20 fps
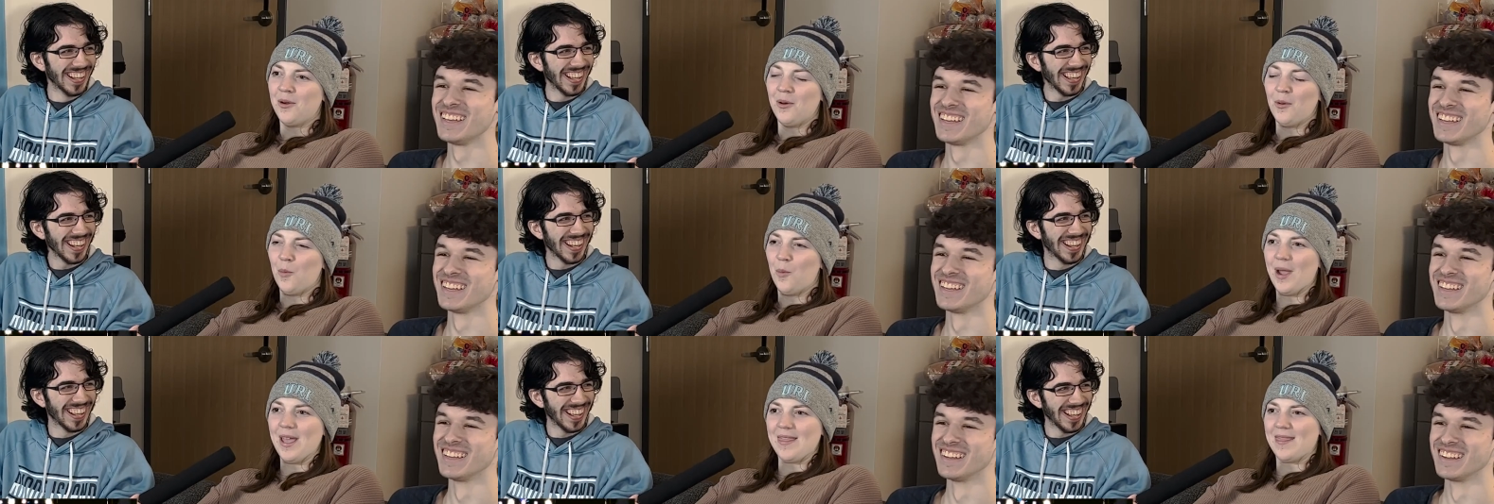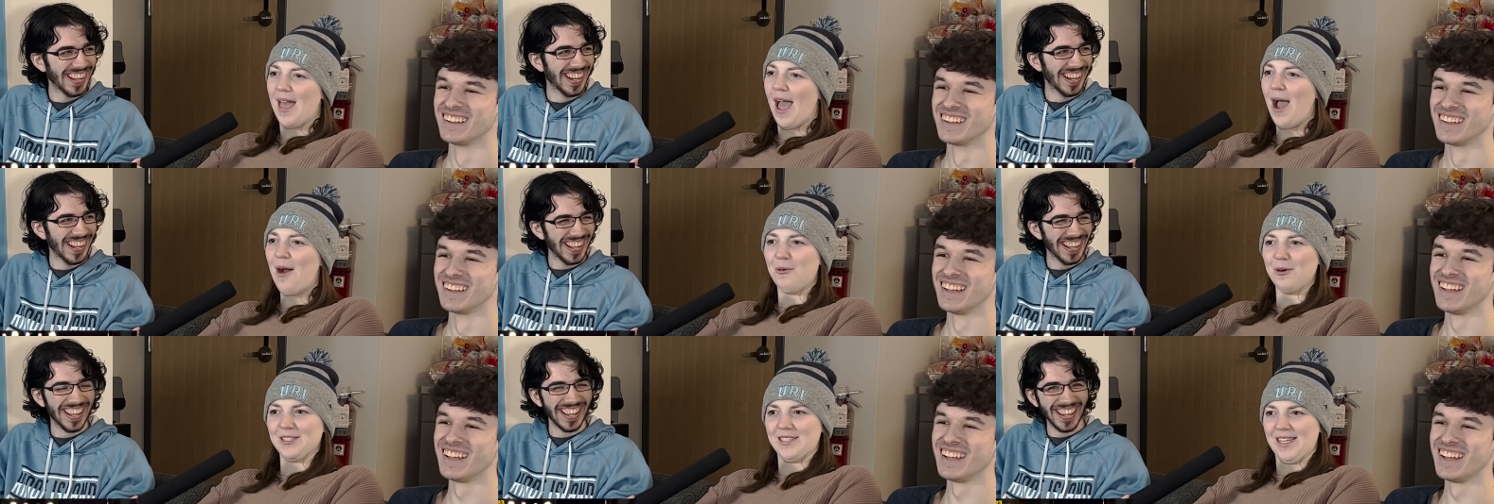Speaker 1: Wait,
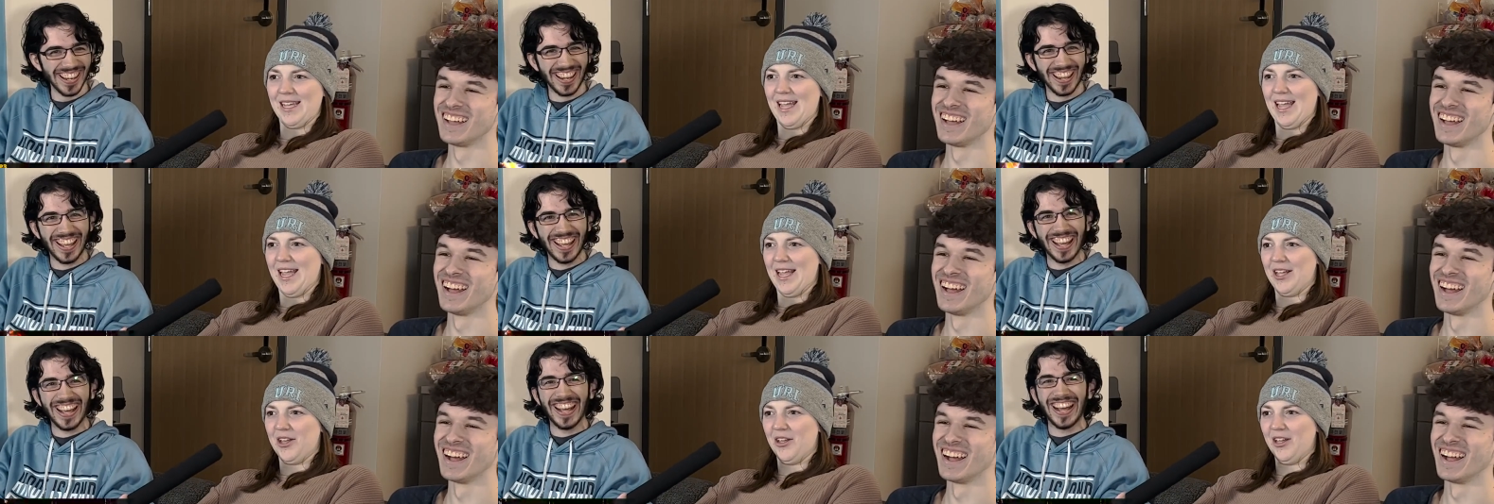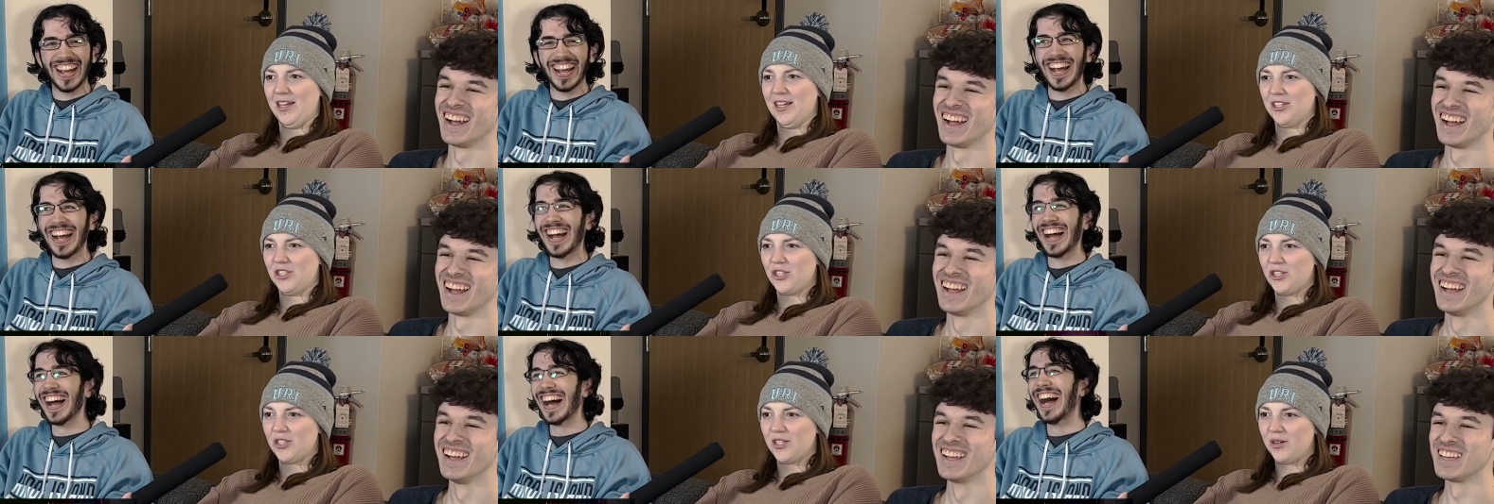that was
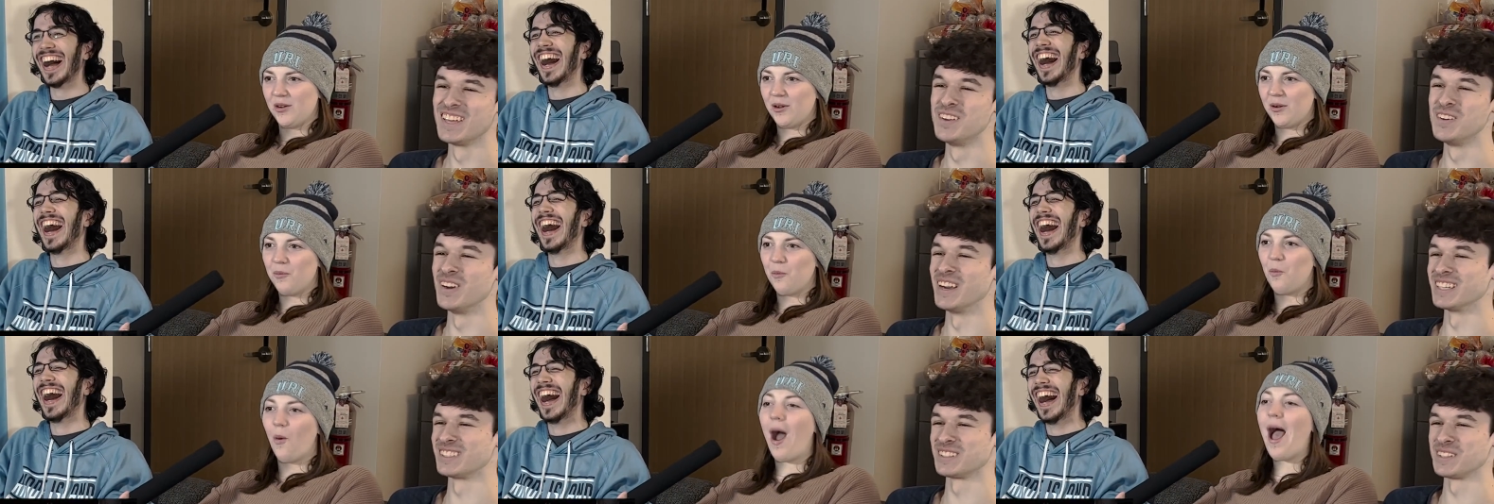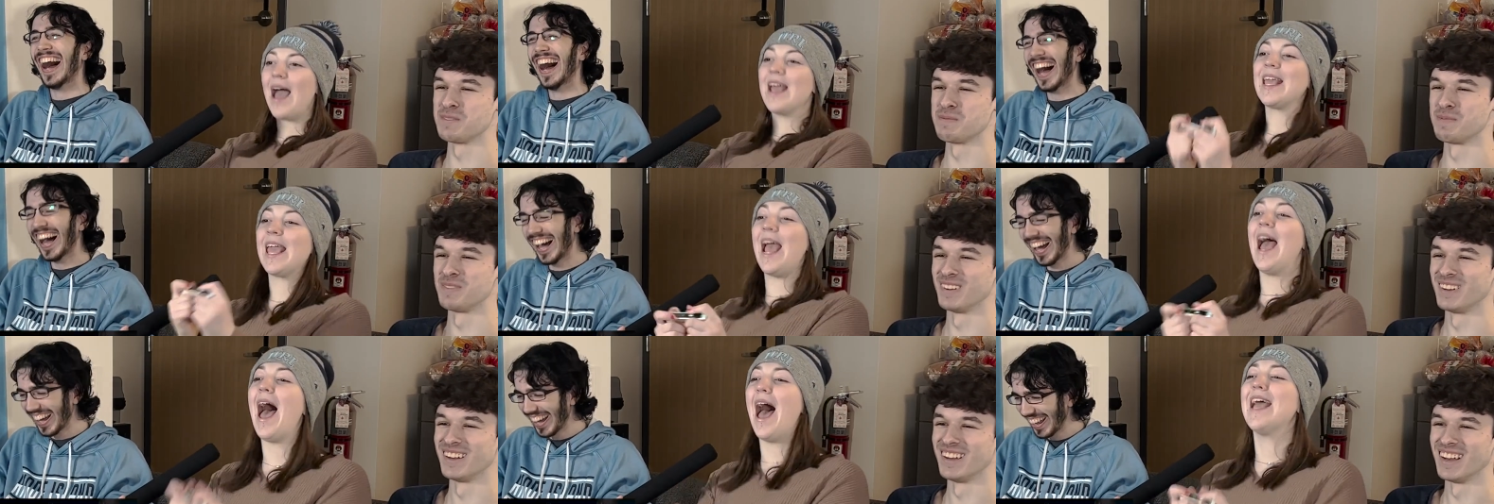English. Why
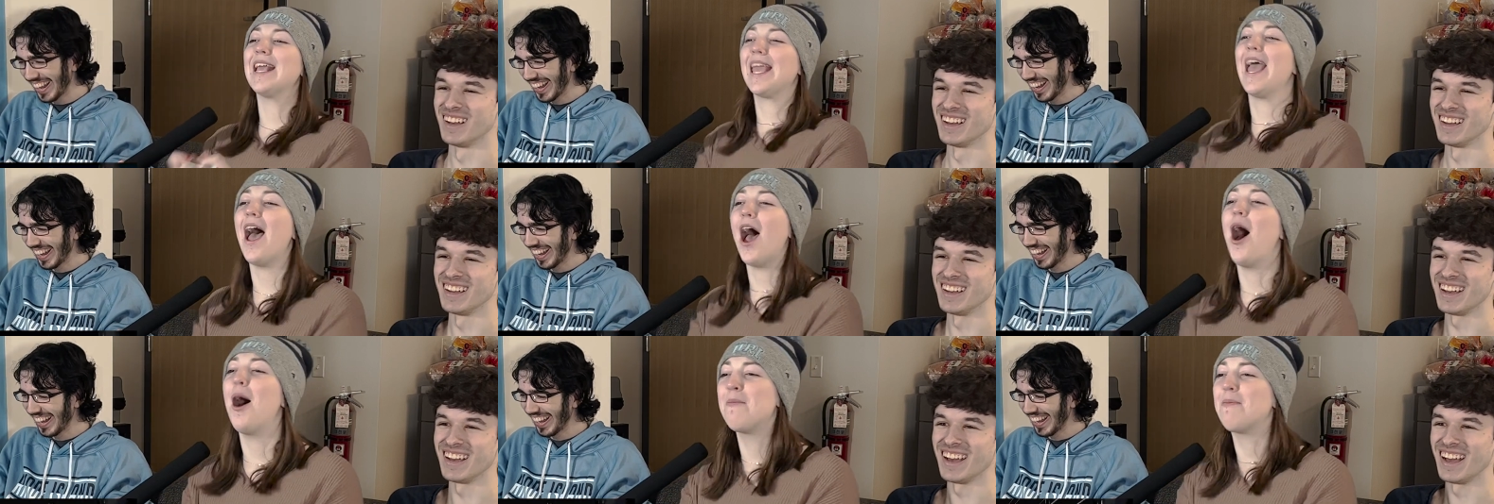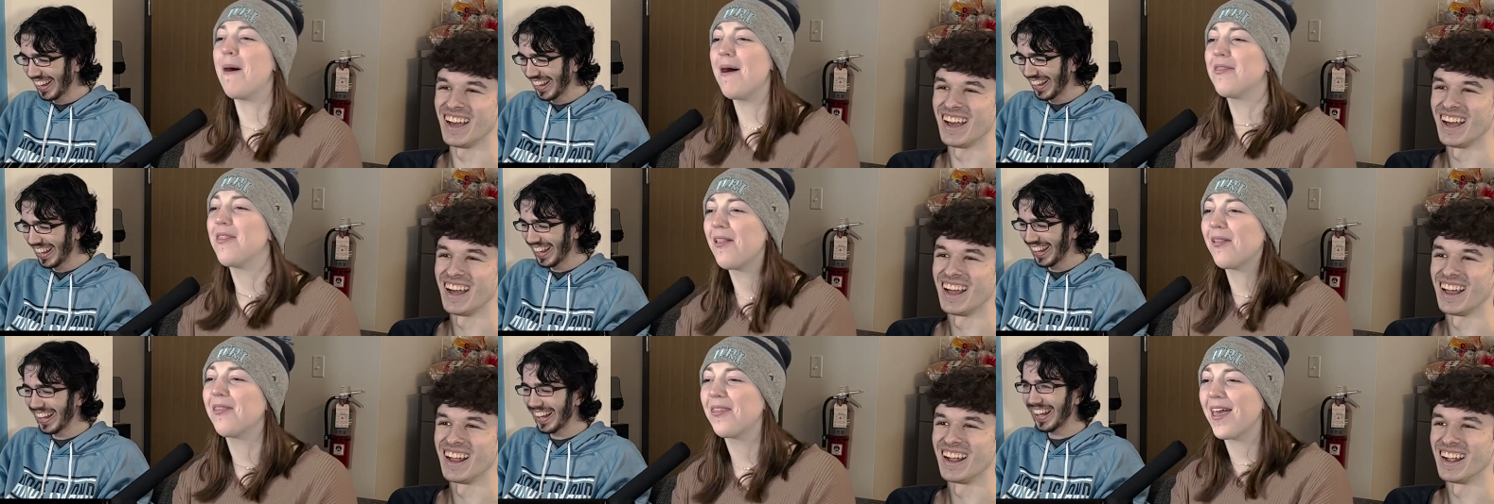can't
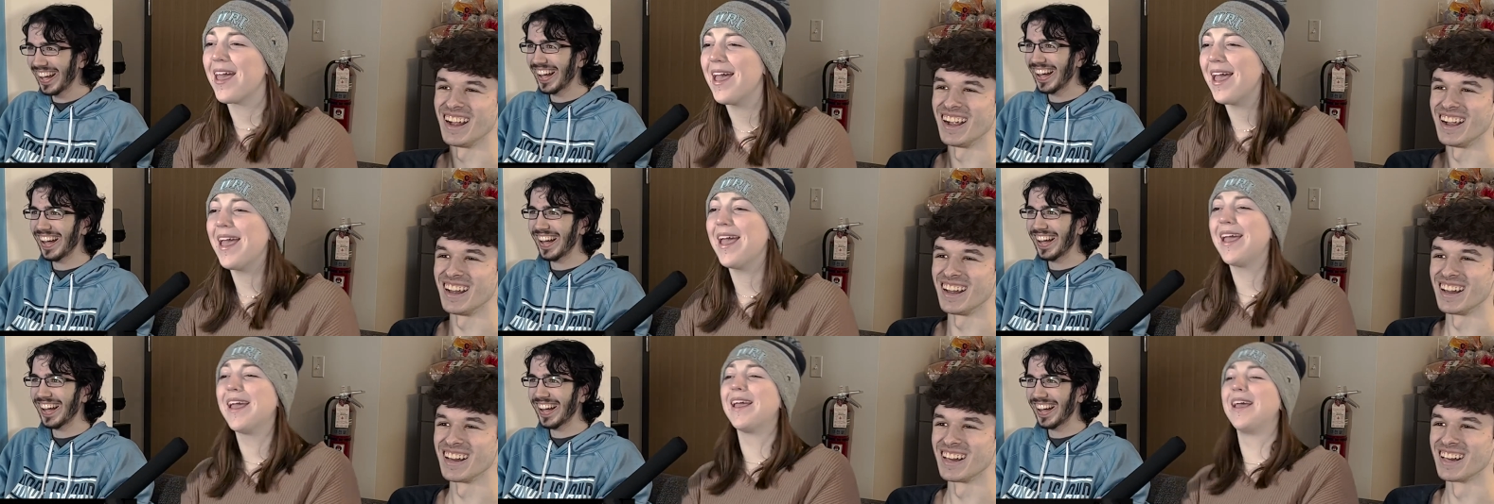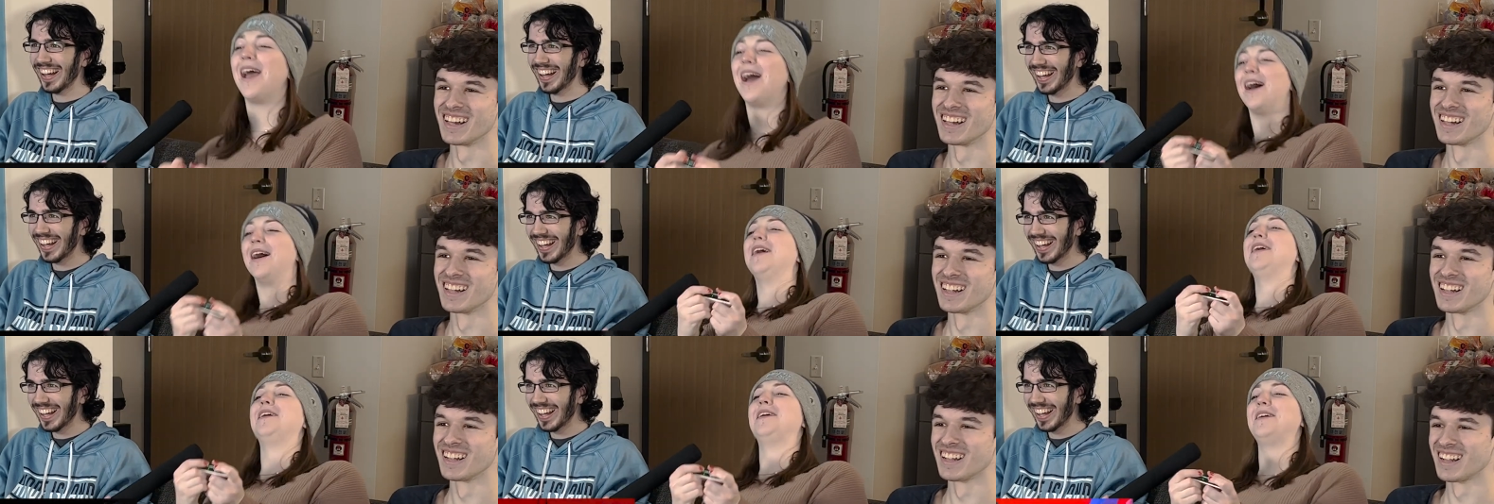I get
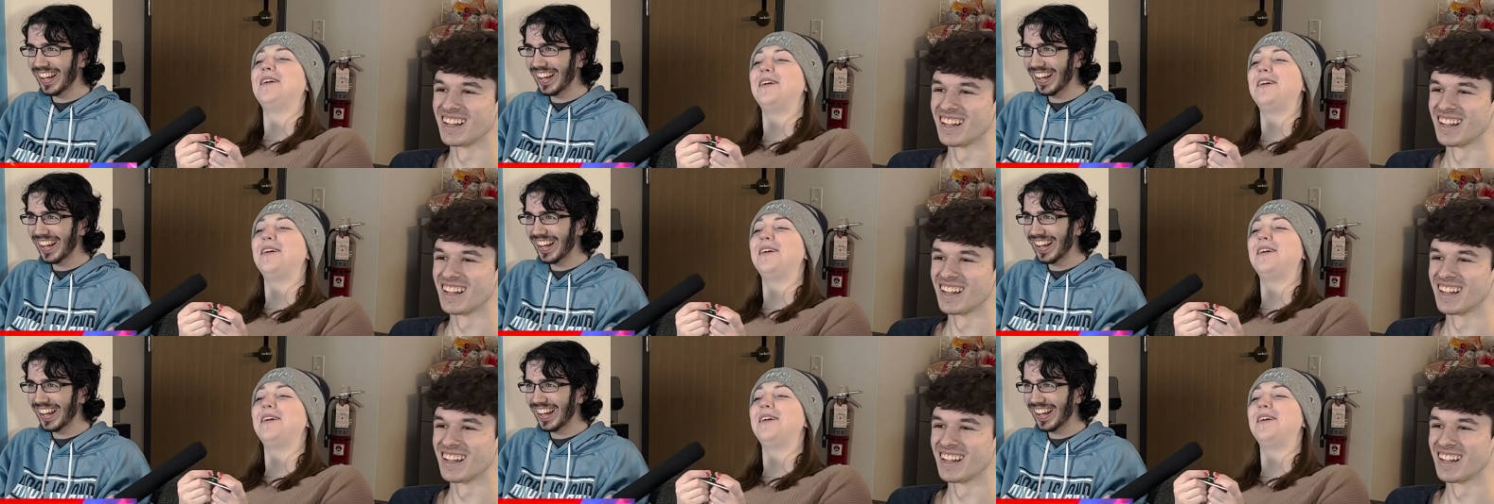up on the